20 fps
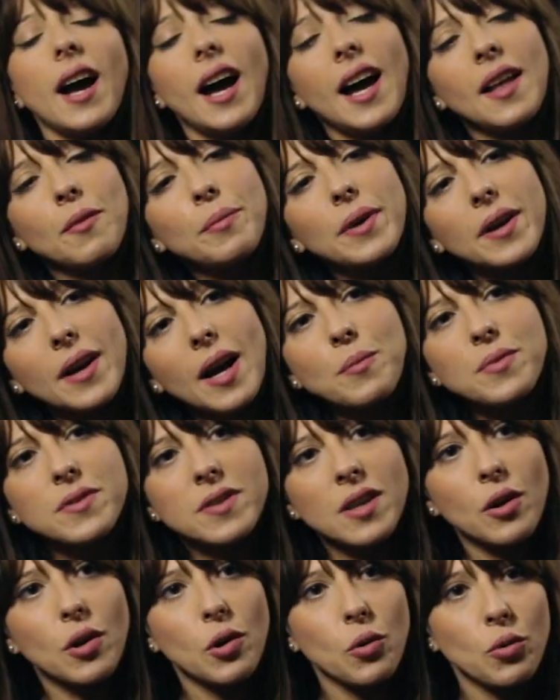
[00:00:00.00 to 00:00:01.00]
and
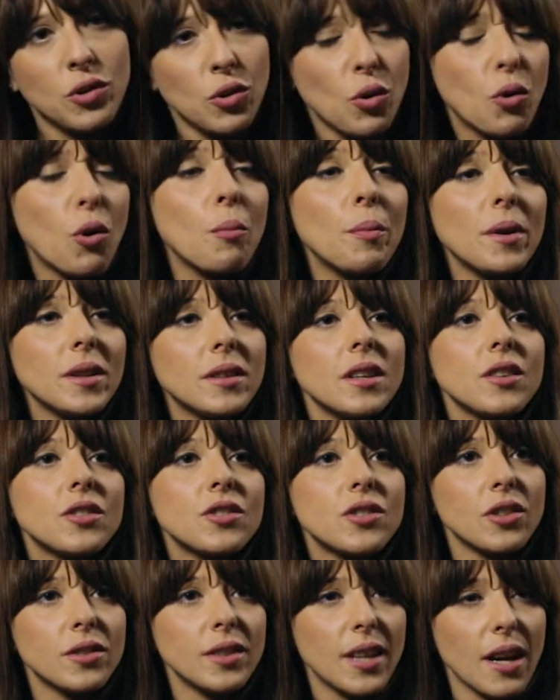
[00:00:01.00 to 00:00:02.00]
perhaps include new
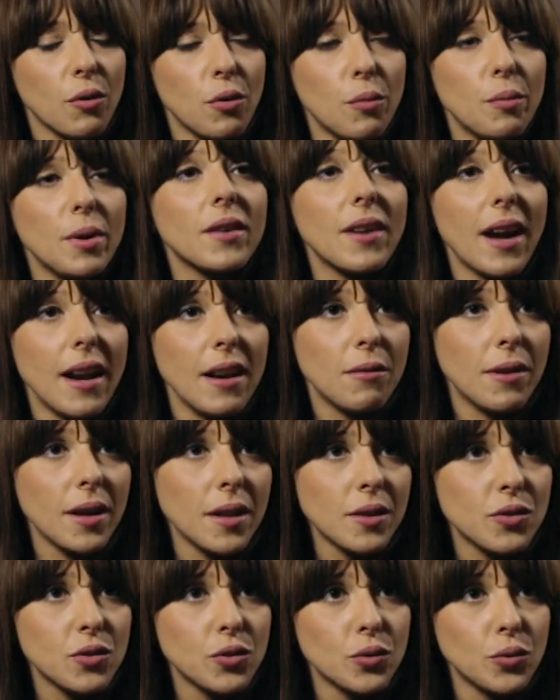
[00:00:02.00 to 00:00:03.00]
competition that could be
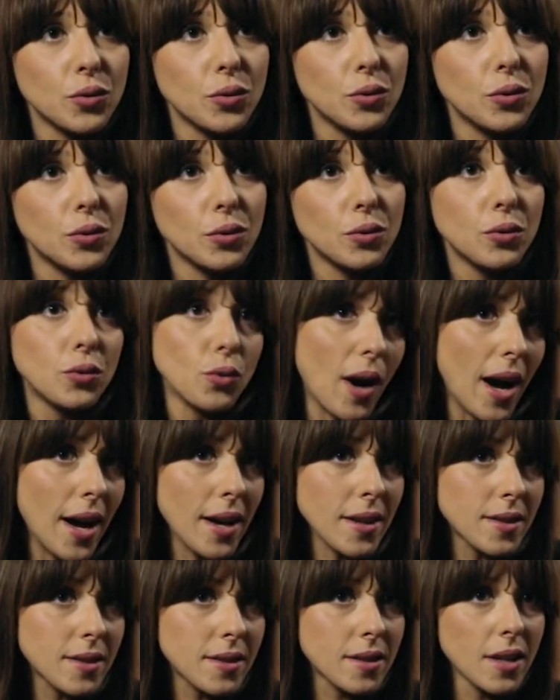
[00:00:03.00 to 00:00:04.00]
relevant to
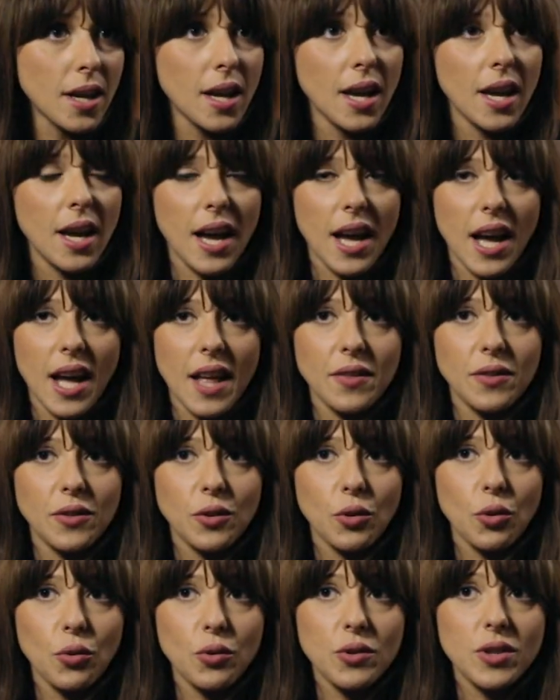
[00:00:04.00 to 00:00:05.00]
us
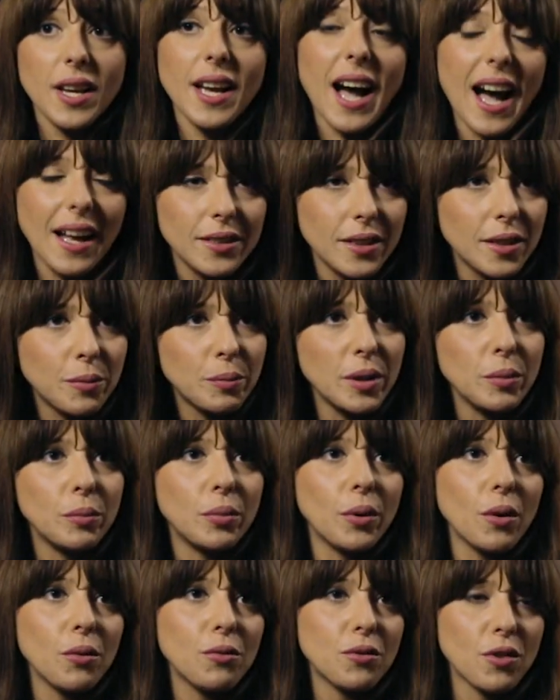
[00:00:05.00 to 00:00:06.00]
and could gather
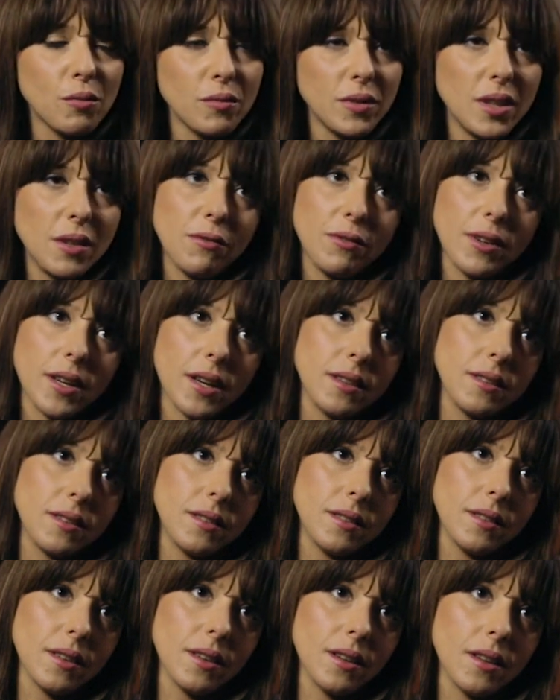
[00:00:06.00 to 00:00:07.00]
people from
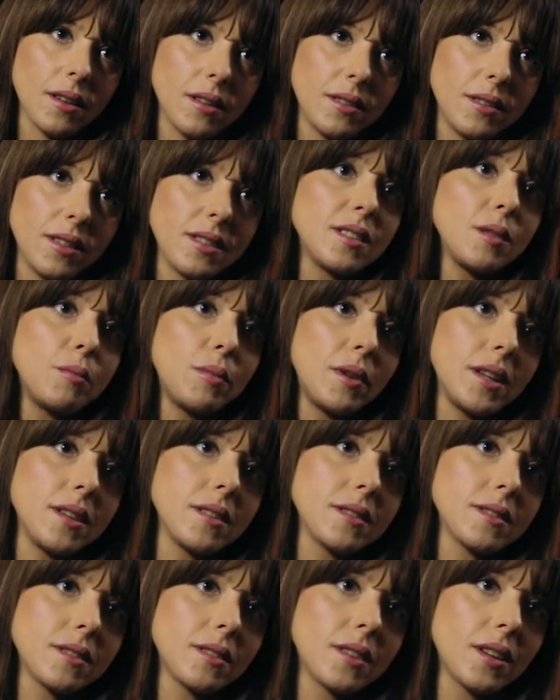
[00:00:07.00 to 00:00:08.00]
different
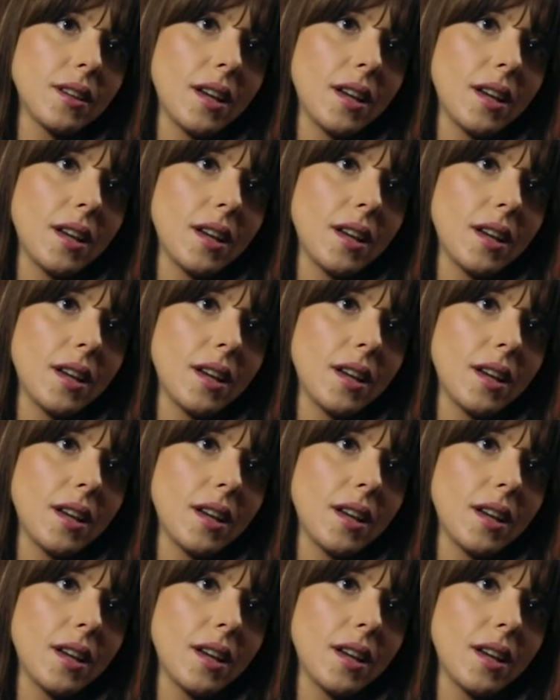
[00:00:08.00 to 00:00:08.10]
disciplines.